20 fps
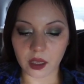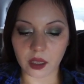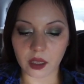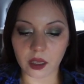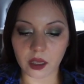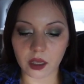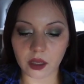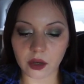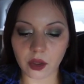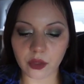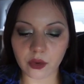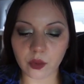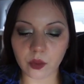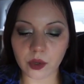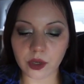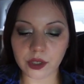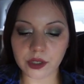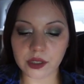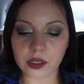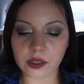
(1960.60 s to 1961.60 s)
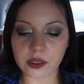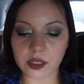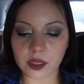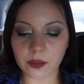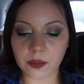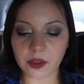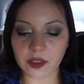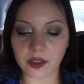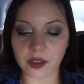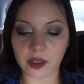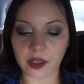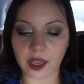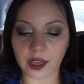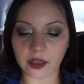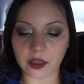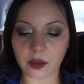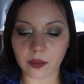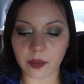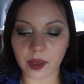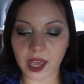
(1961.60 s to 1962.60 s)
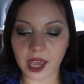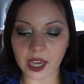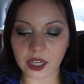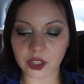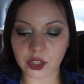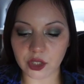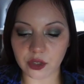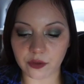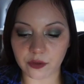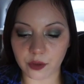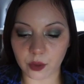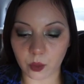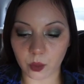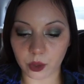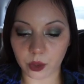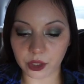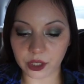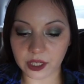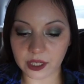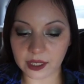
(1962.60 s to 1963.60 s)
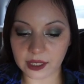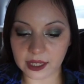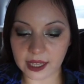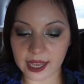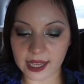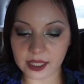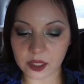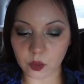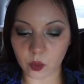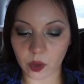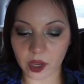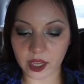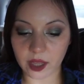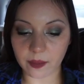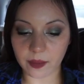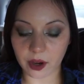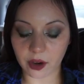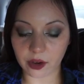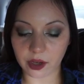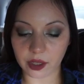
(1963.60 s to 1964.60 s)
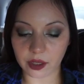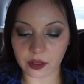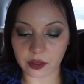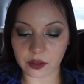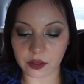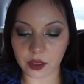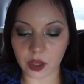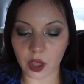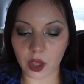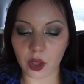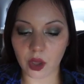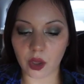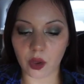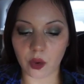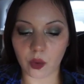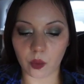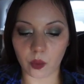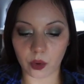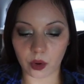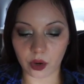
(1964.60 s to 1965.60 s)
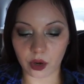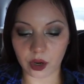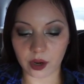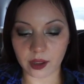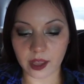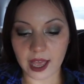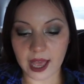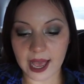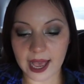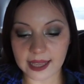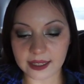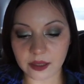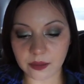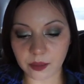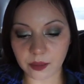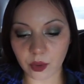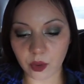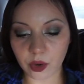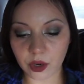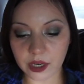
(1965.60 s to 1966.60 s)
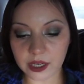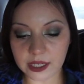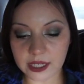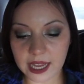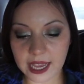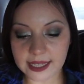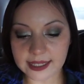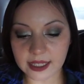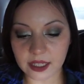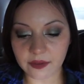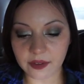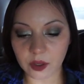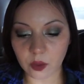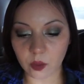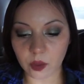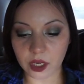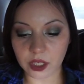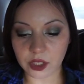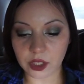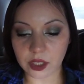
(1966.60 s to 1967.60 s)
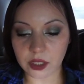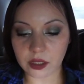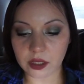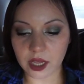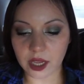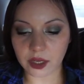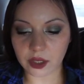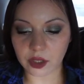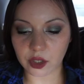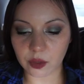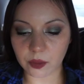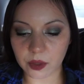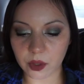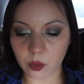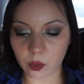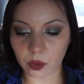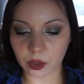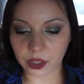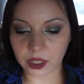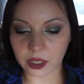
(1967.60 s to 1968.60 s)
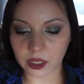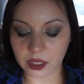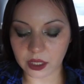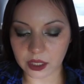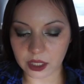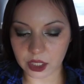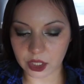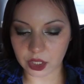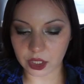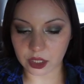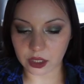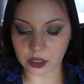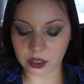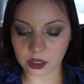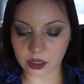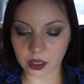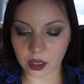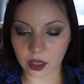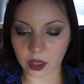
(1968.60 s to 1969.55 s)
In other words, sympathy and compassion for working-class white Americans were as important as living wages and human working conditions.